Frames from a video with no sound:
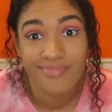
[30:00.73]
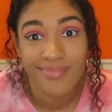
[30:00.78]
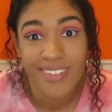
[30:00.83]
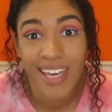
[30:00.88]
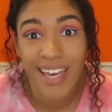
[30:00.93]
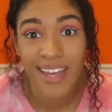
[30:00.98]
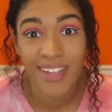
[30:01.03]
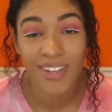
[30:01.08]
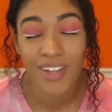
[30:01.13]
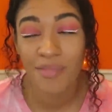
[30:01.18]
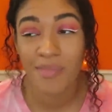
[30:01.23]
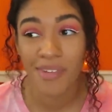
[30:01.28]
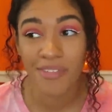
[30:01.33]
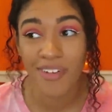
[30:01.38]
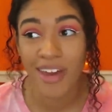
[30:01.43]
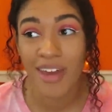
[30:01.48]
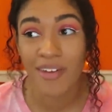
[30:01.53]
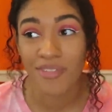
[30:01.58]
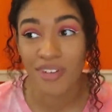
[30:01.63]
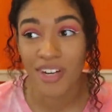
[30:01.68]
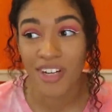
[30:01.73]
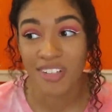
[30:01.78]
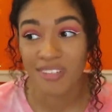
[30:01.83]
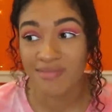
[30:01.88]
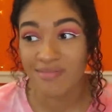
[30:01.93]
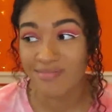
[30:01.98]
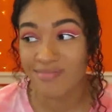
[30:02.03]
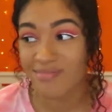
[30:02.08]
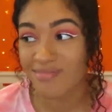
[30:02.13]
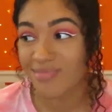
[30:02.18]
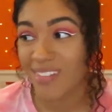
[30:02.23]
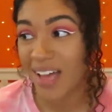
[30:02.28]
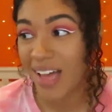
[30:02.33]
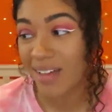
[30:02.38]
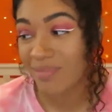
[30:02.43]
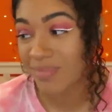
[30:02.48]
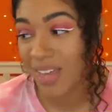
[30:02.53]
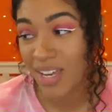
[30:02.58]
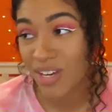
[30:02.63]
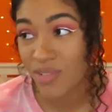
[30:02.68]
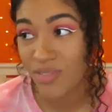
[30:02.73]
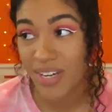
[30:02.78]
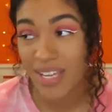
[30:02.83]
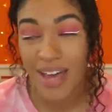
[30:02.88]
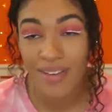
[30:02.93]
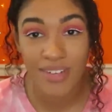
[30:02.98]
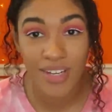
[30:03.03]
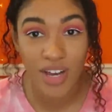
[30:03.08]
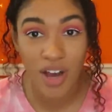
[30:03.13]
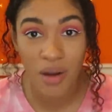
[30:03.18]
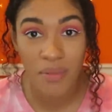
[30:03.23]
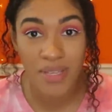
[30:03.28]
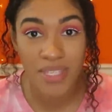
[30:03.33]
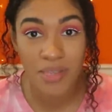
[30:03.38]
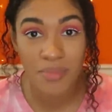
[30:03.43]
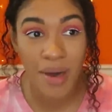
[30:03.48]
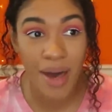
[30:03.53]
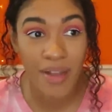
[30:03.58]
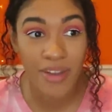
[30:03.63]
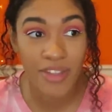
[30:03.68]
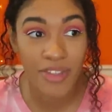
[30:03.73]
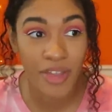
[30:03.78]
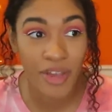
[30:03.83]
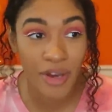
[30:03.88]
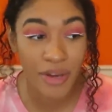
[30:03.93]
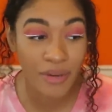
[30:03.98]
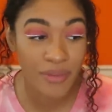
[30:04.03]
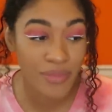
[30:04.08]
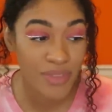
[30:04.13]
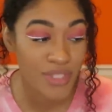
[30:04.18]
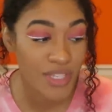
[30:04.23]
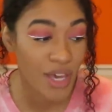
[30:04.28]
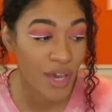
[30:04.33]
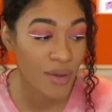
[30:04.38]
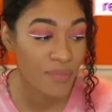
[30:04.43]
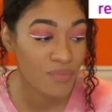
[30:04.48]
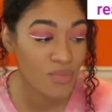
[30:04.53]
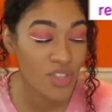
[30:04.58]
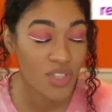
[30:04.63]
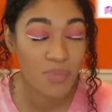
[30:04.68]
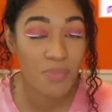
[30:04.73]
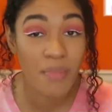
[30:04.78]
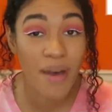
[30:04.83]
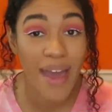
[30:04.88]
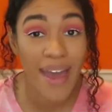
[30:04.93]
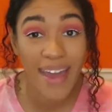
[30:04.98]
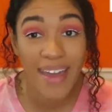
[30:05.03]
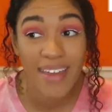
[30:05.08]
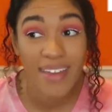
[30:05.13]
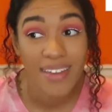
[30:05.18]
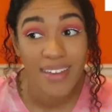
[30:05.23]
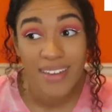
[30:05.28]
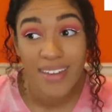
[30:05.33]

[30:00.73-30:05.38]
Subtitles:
Yeah, not my favorite. I don't really have any comments about it though, so just meh.